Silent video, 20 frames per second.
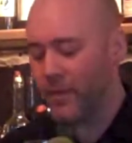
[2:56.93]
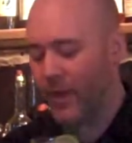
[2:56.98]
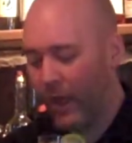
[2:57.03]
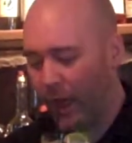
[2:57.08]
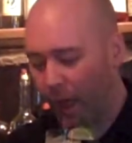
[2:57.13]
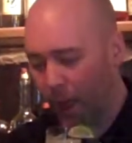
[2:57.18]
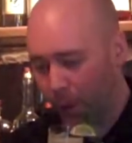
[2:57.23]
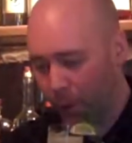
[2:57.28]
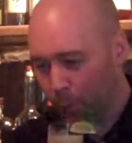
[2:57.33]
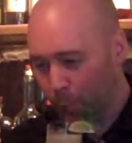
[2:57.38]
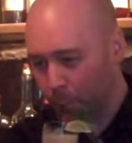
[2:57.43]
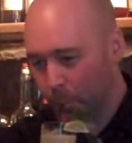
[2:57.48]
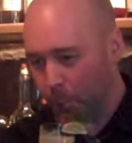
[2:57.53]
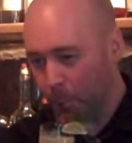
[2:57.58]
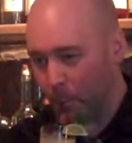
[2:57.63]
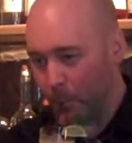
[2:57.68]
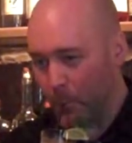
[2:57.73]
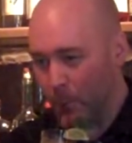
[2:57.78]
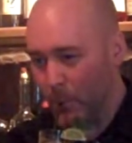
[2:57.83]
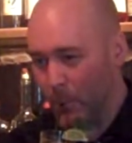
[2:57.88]
Well, cheers.
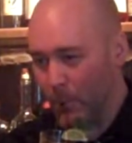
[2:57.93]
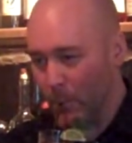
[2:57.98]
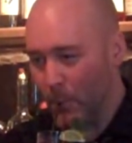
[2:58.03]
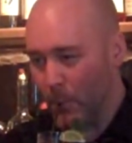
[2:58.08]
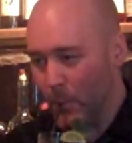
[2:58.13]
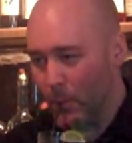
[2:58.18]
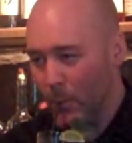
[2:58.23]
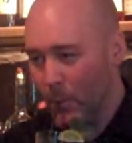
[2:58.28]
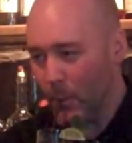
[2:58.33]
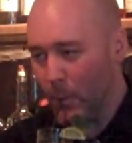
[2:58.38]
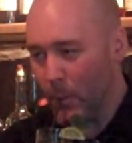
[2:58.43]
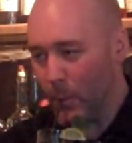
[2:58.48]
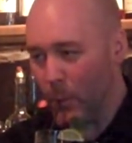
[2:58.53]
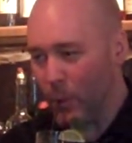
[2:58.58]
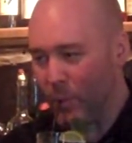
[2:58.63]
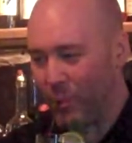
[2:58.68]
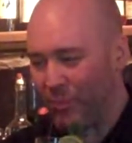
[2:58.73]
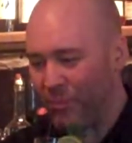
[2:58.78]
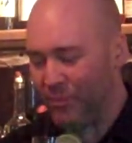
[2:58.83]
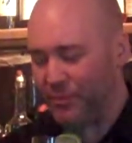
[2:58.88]

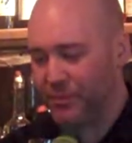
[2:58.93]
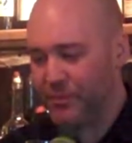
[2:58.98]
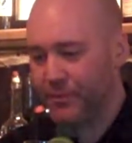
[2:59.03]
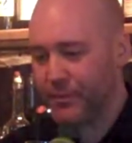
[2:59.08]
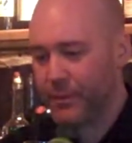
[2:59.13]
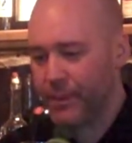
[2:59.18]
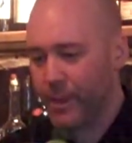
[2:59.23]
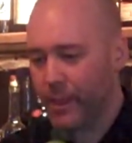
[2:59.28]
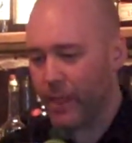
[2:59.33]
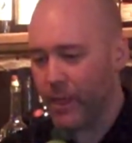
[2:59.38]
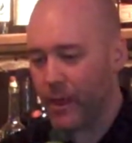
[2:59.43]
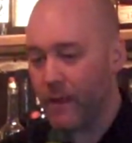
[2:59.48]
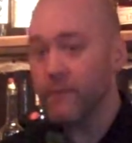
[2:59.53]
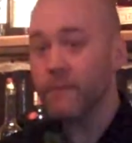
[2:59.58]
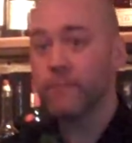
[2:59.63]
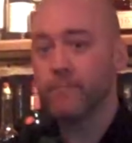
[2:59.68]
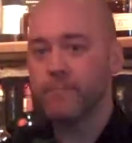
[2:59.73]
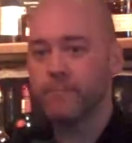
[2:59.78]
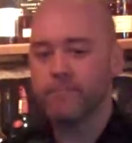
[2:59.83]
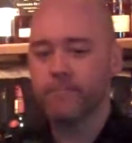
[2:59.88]
Looks very good.